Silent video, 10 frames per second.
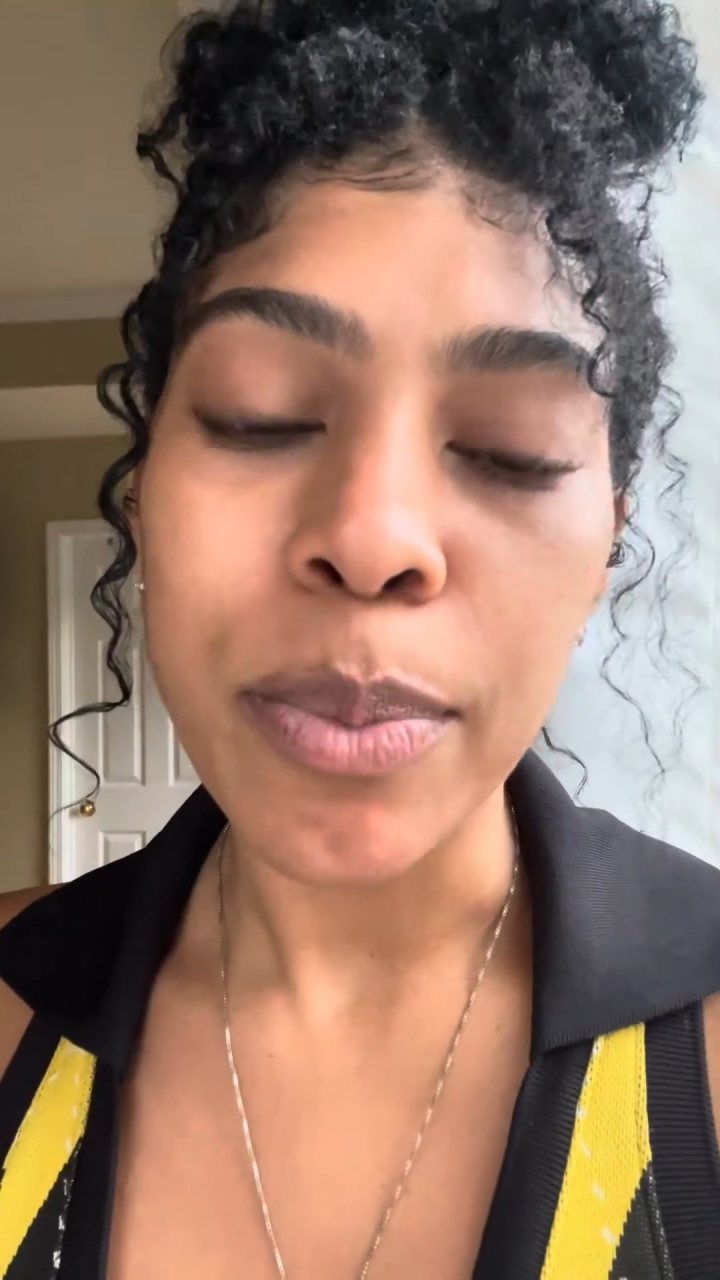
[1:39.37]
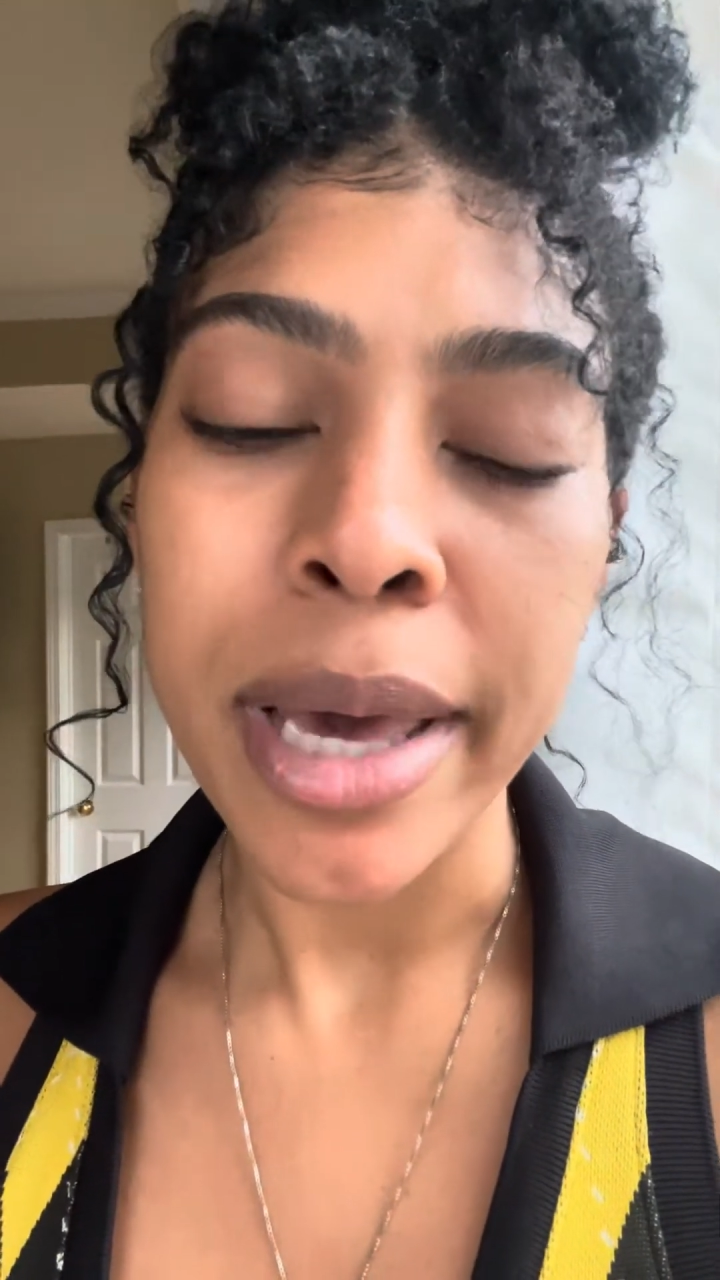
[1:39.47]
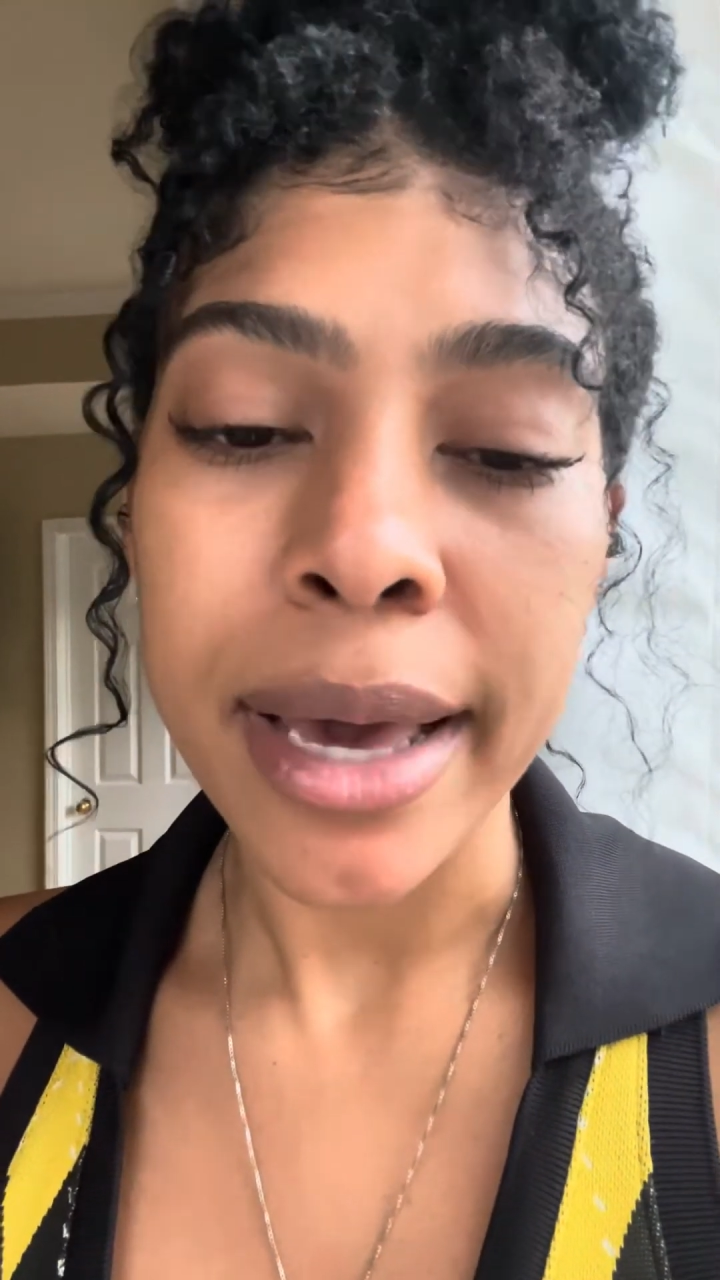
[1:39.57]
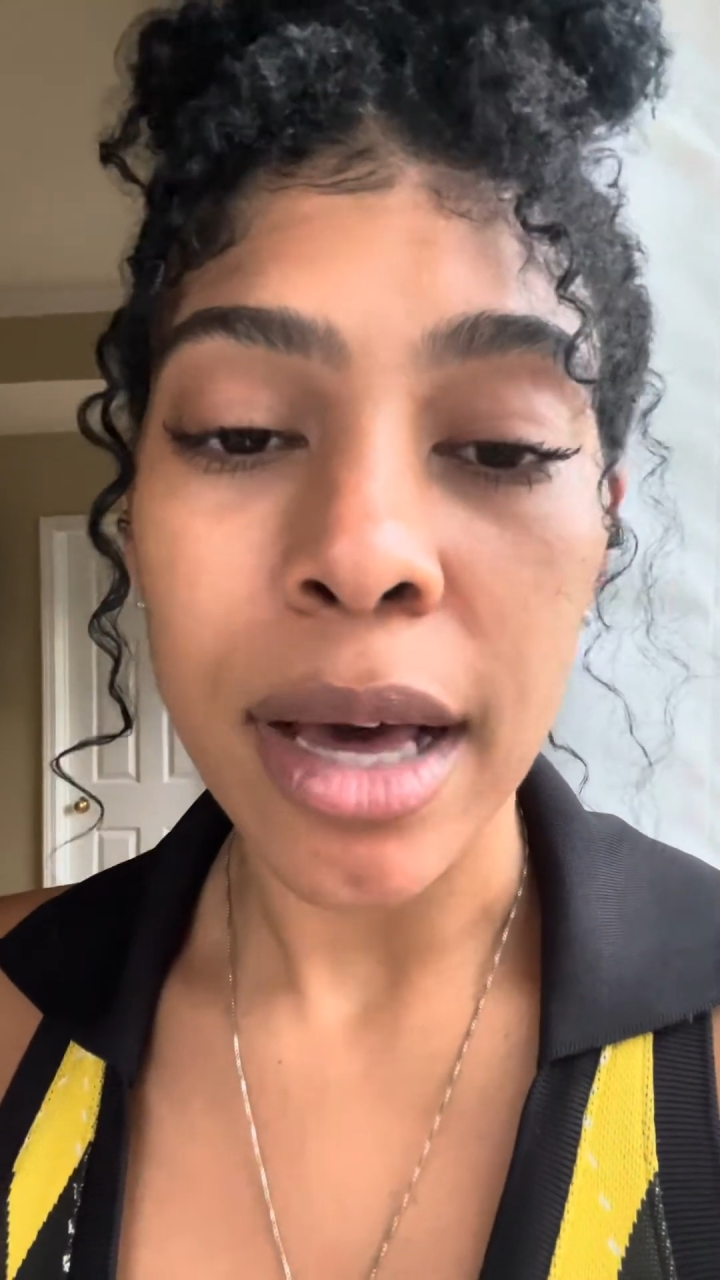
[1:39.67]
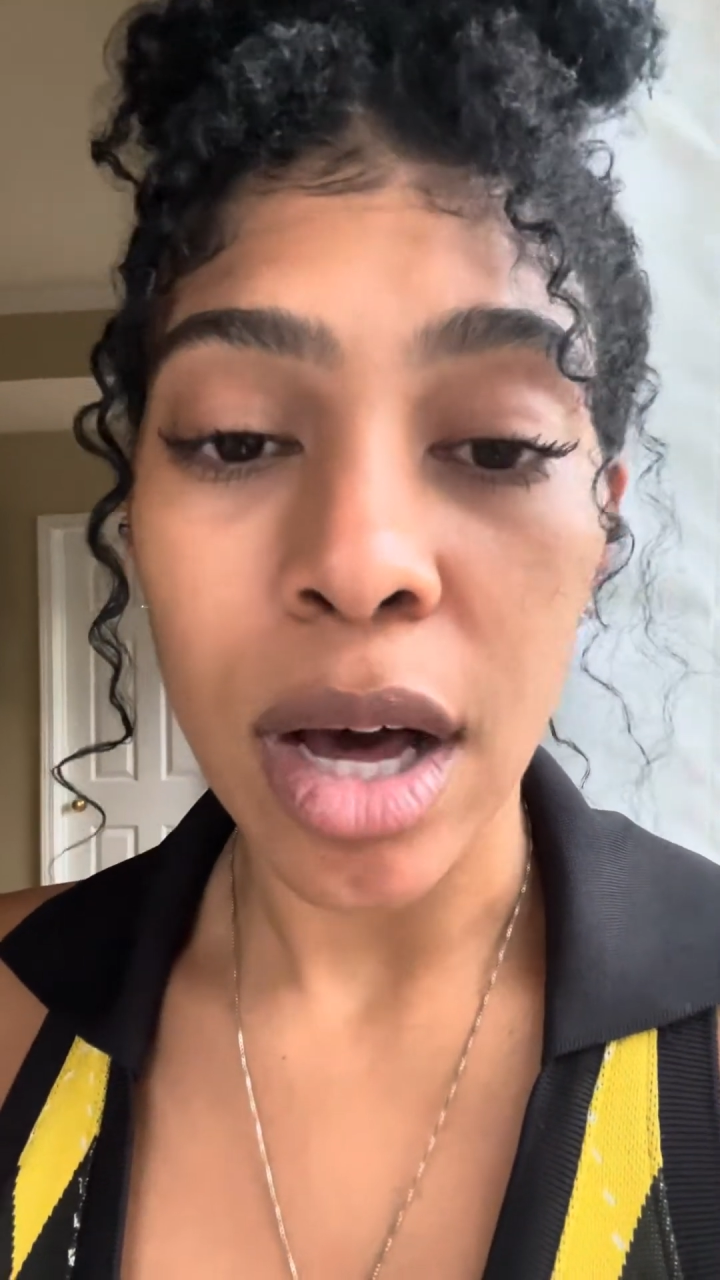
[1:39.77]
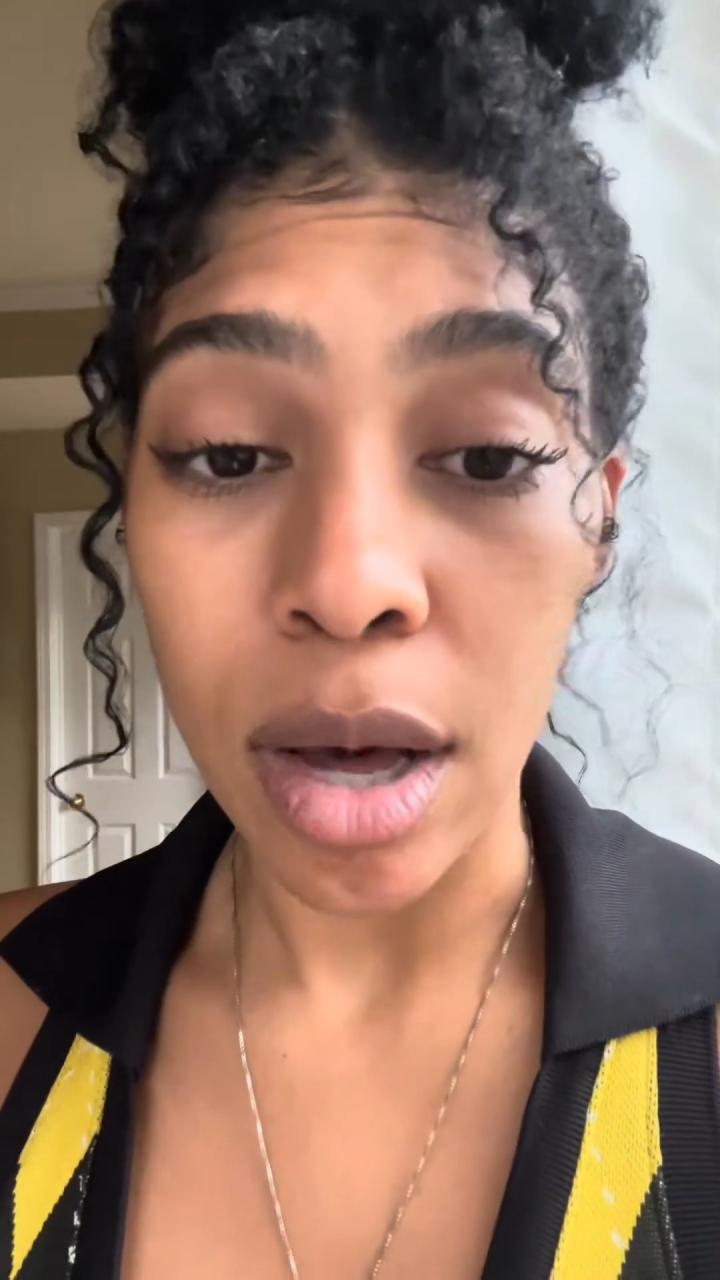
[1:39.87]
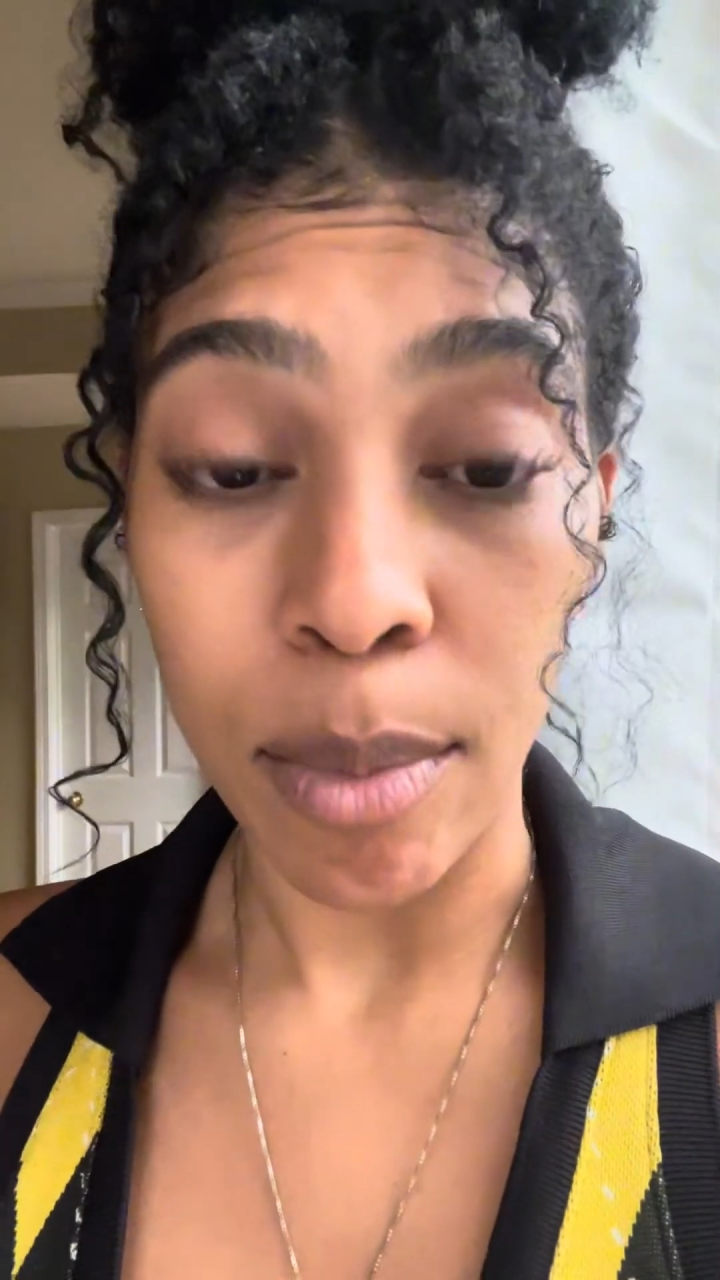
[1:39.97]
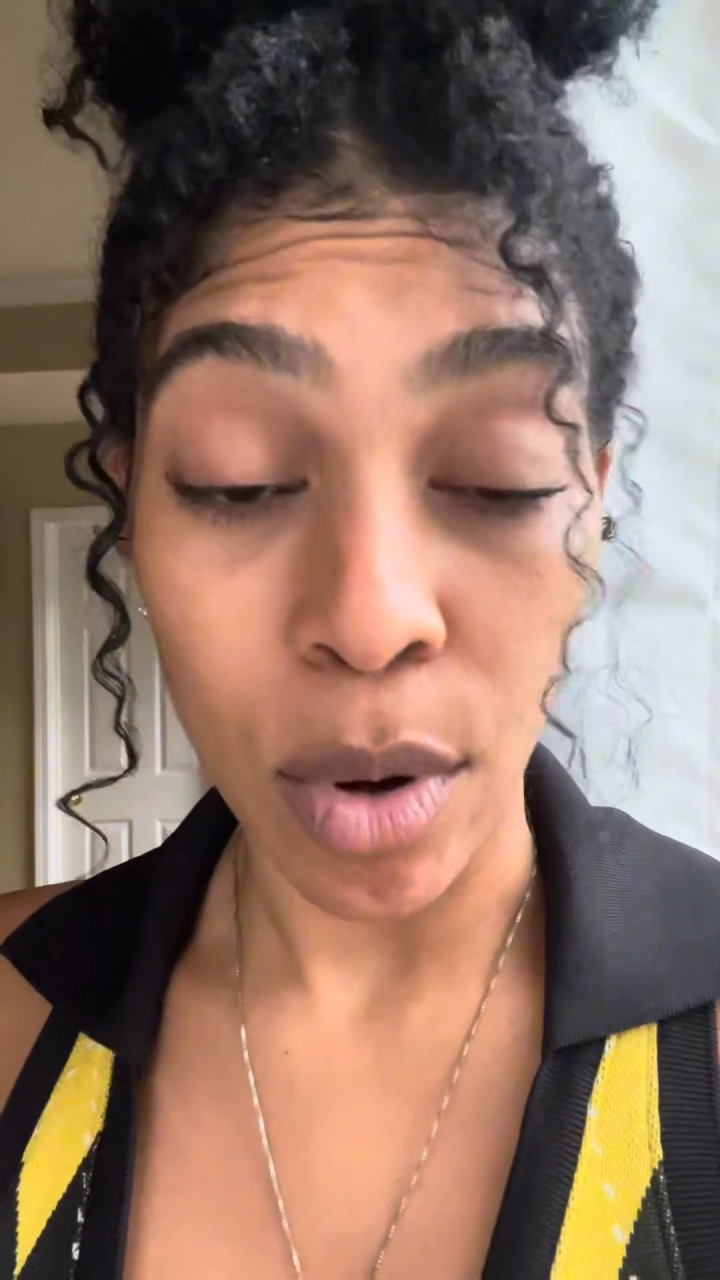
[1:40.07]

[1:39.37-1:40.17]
pick up